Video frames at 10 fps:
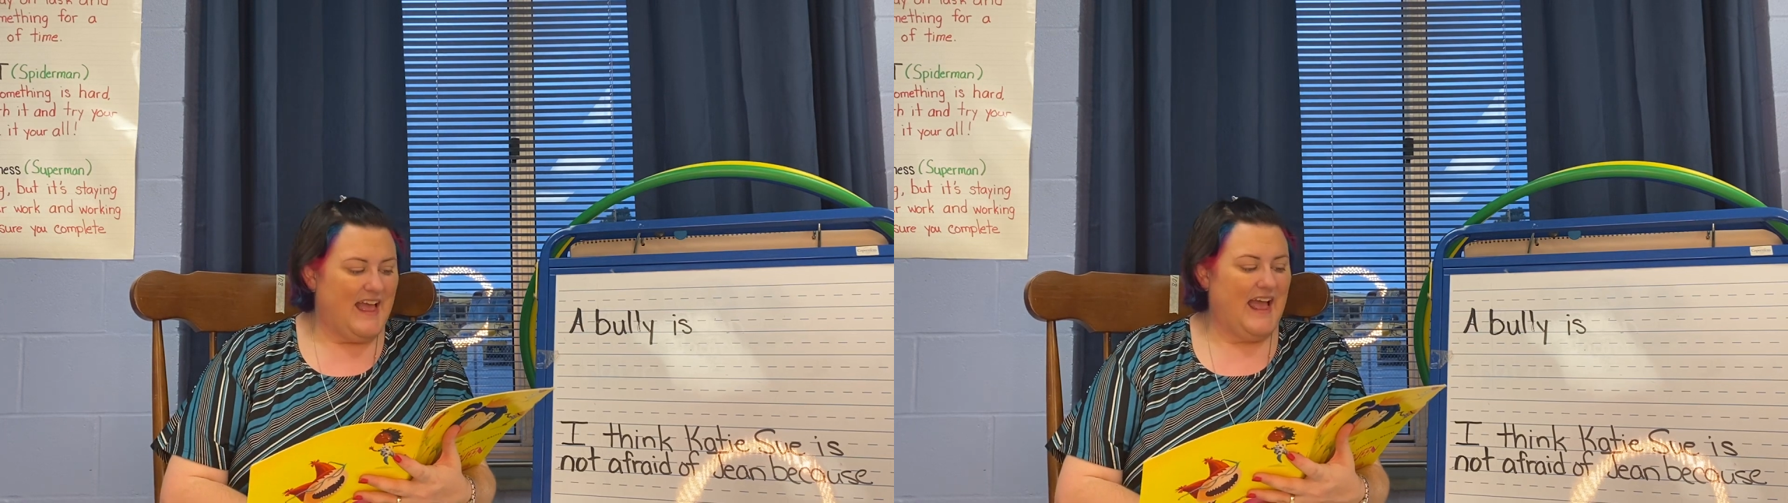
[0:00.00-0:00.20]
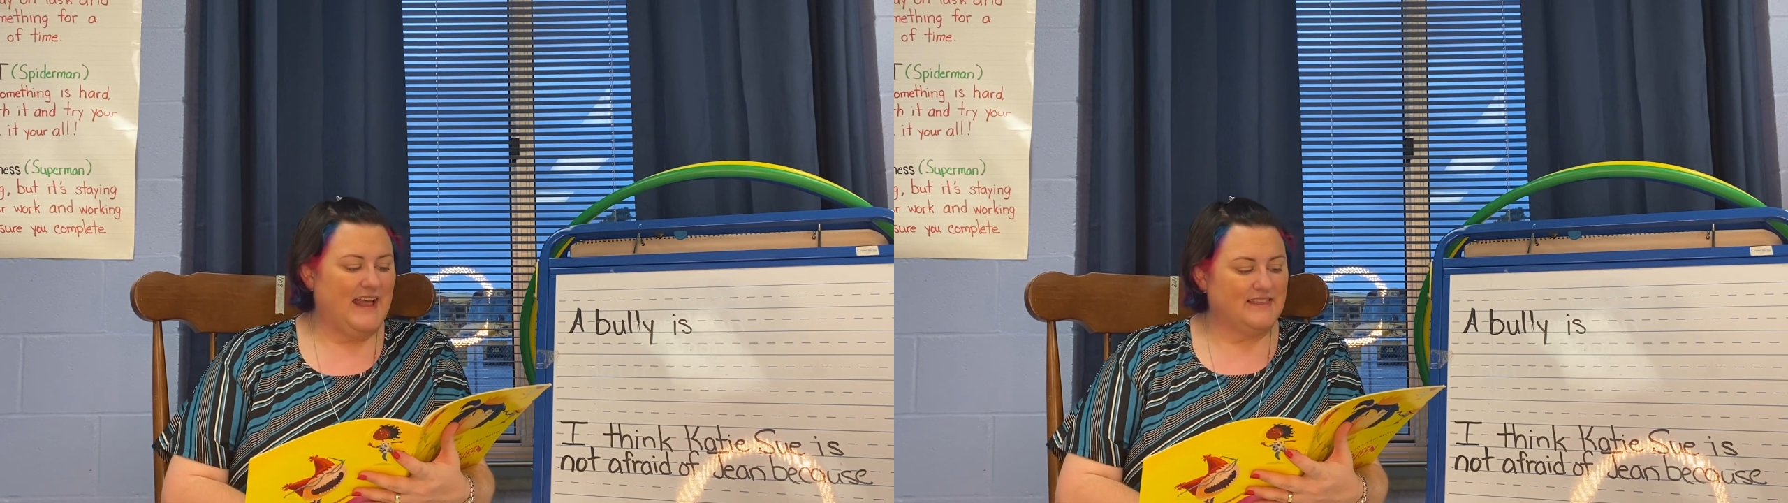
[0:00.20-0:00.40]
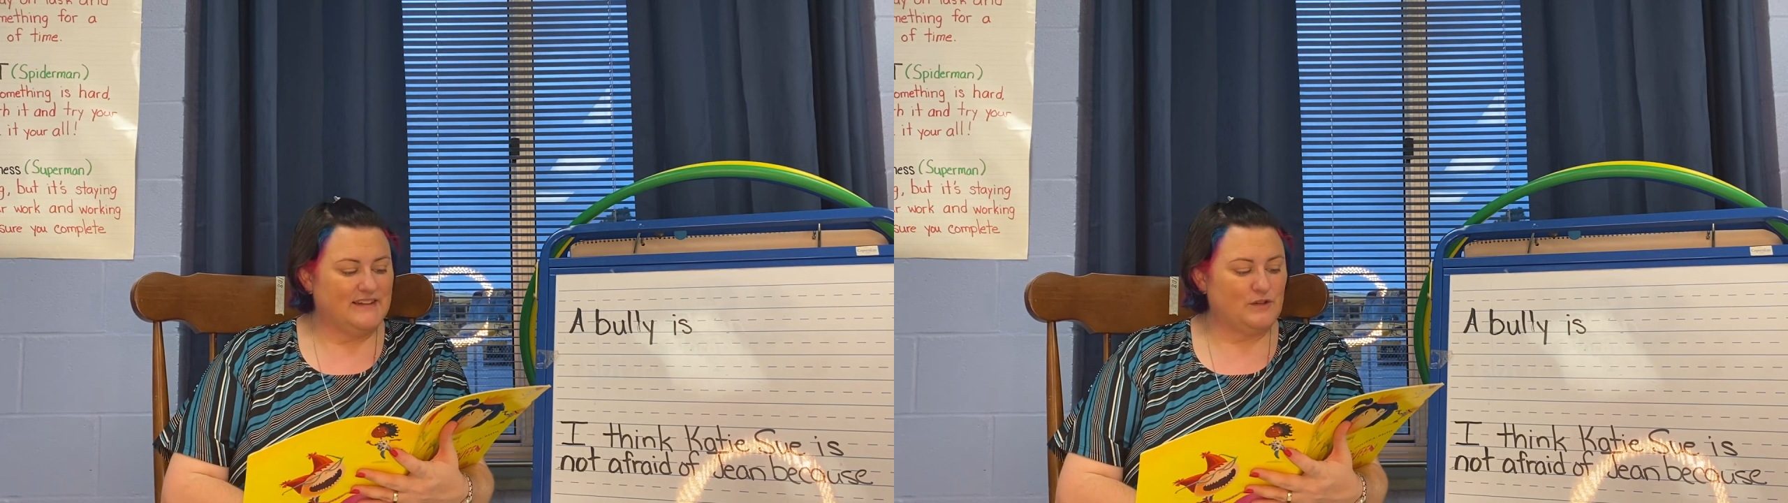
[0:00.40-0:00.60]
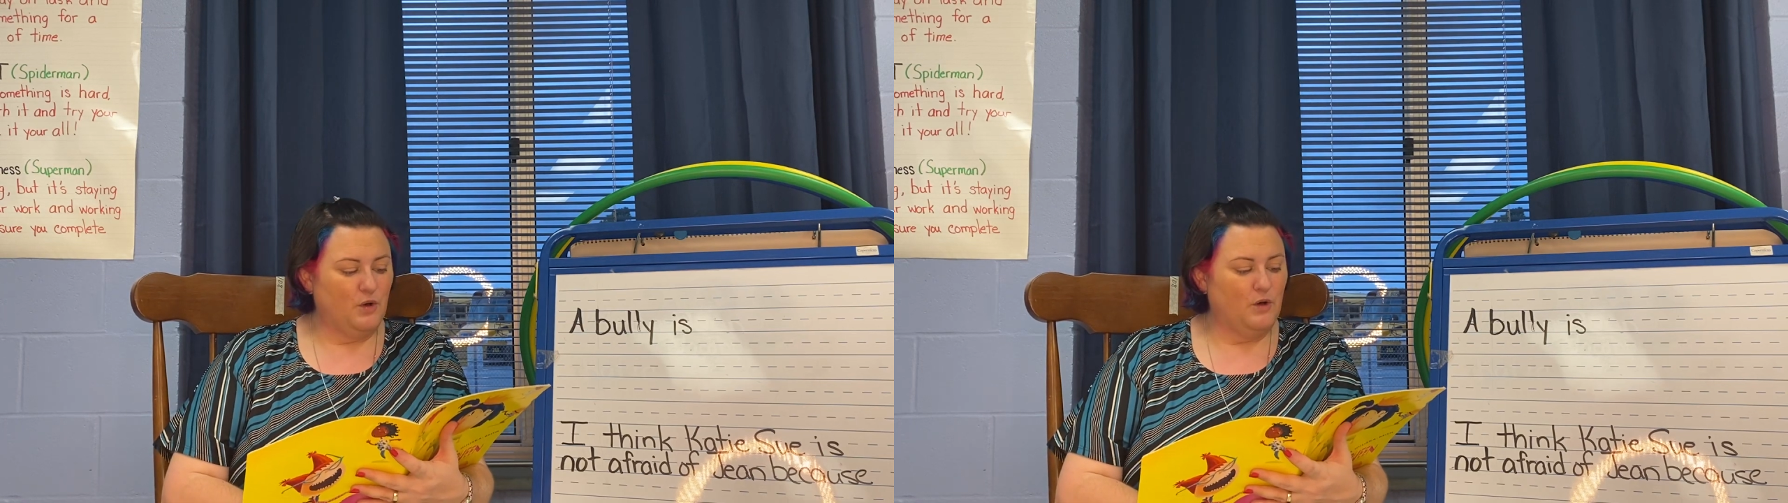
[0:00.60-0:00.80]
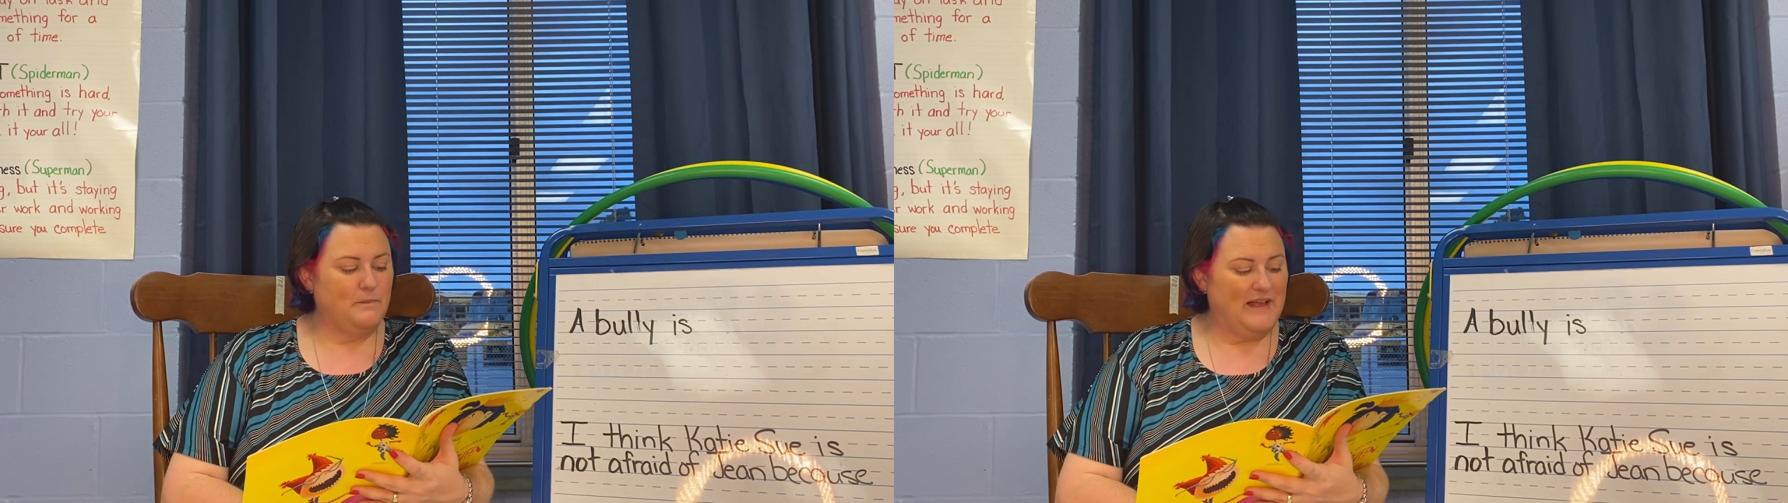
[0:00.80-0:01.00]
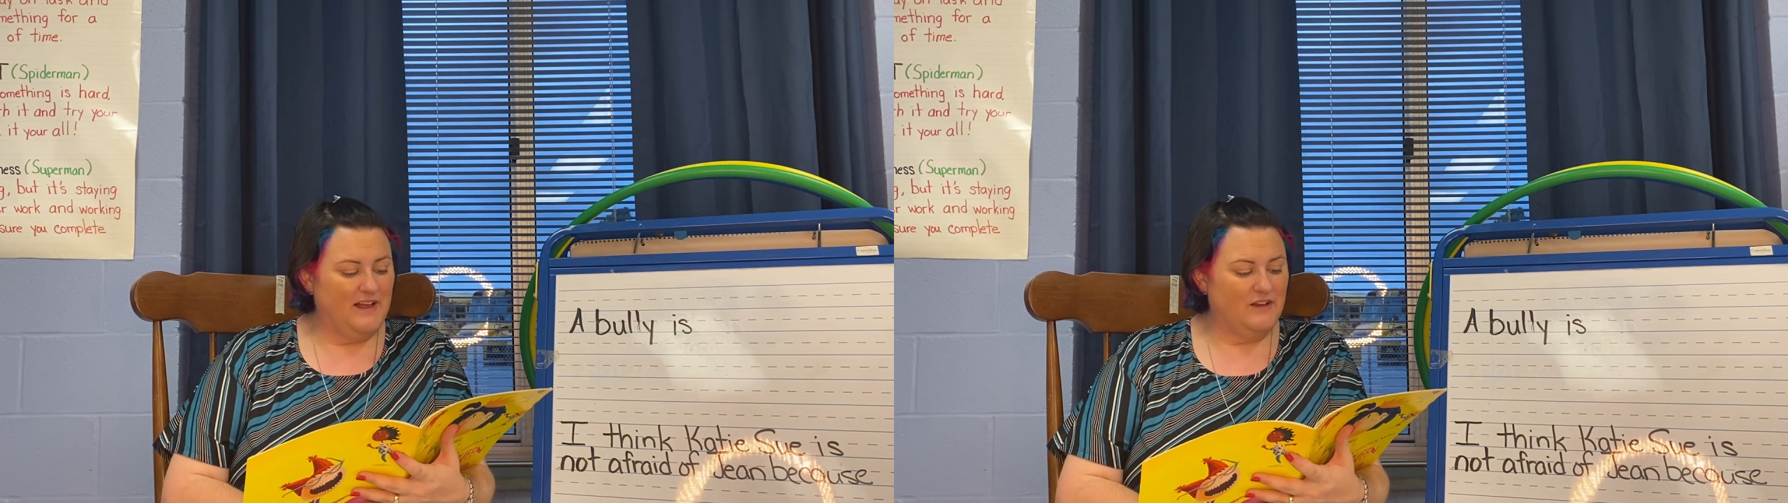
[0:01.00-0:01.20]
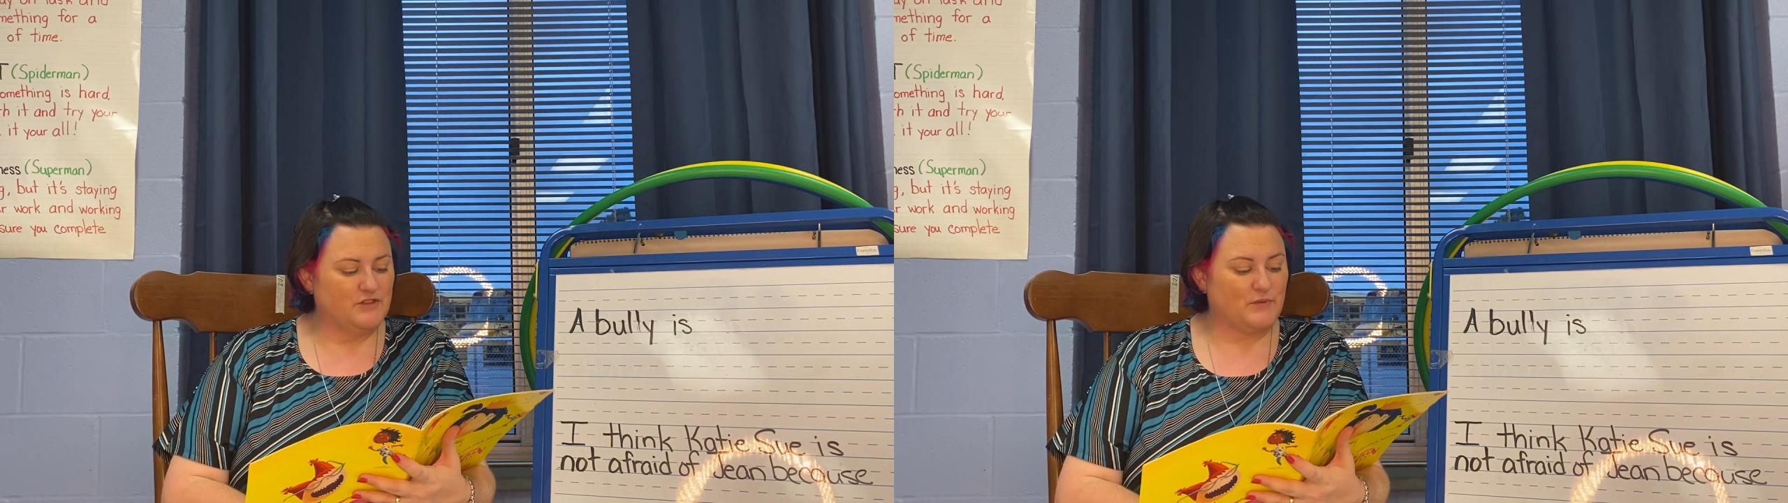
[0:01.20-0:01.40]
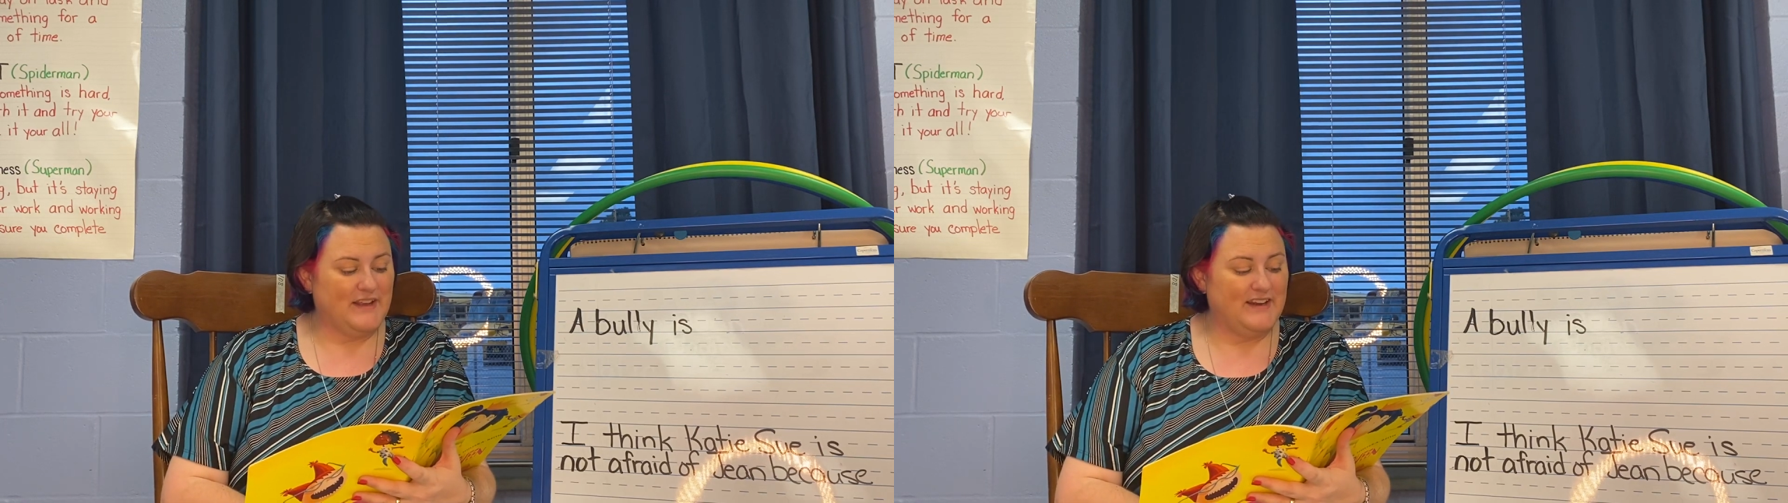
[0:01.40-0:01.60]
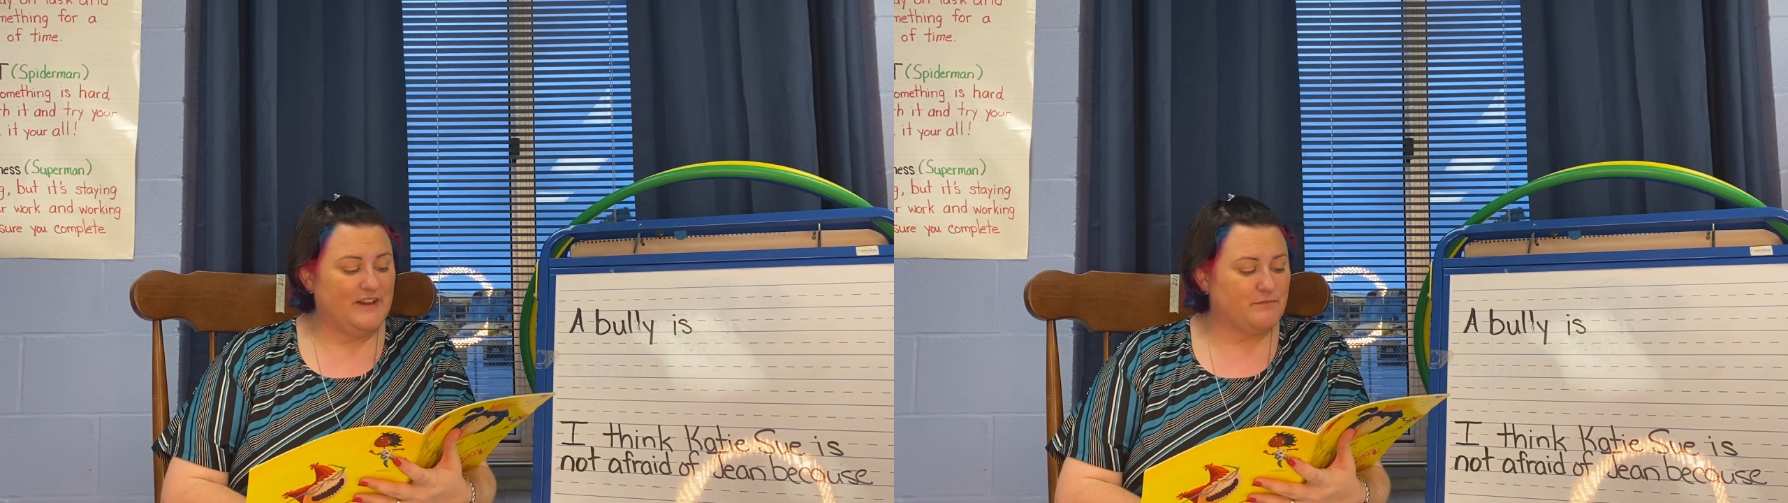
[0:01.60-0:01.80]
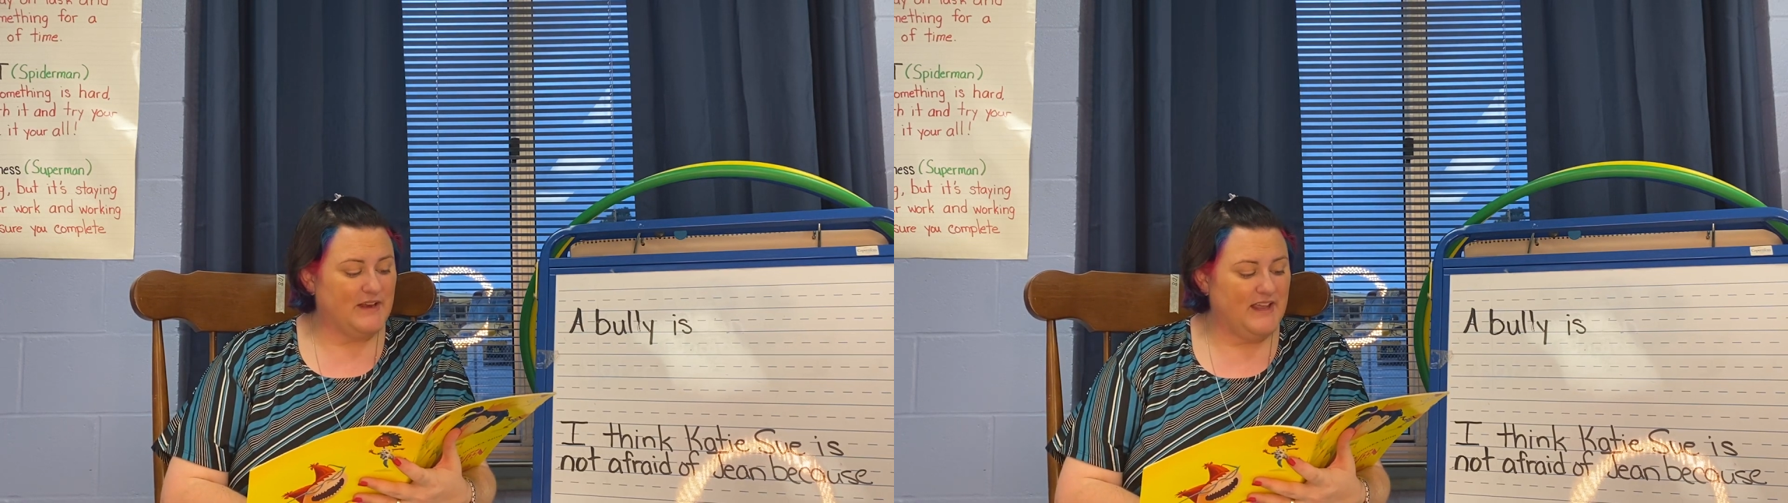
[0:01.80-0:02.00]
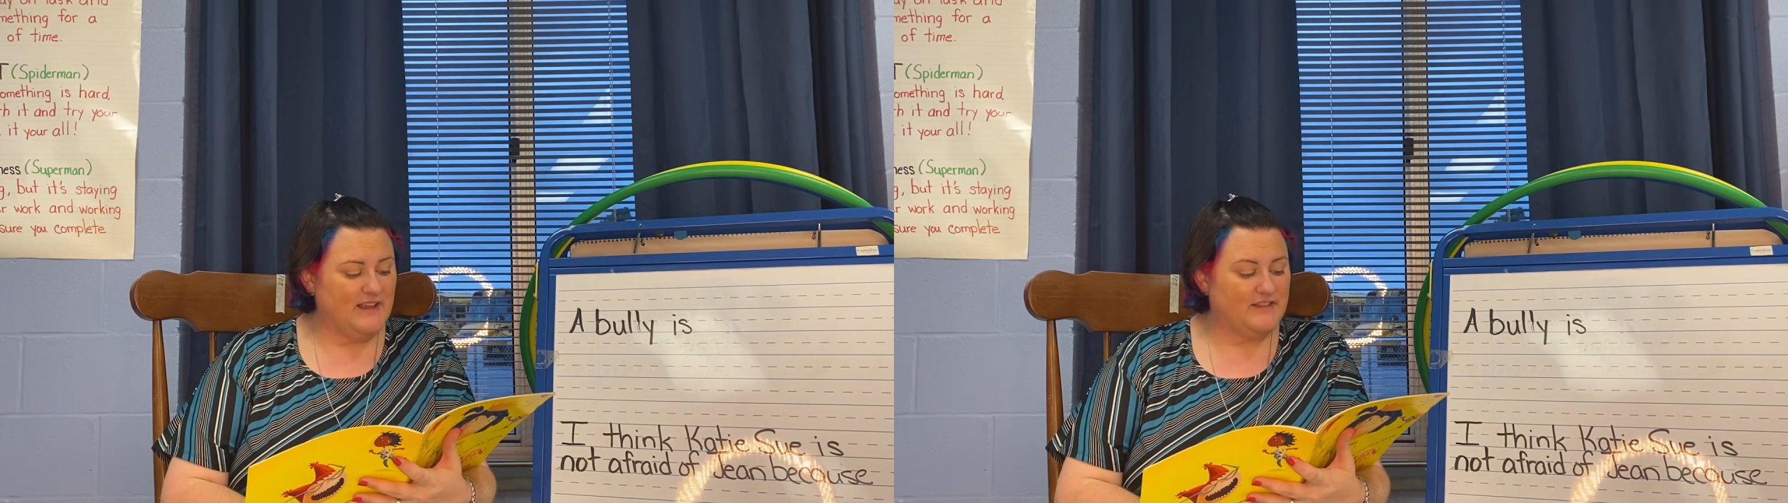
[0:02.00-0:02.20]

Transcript: At the school bell's ringety-ring,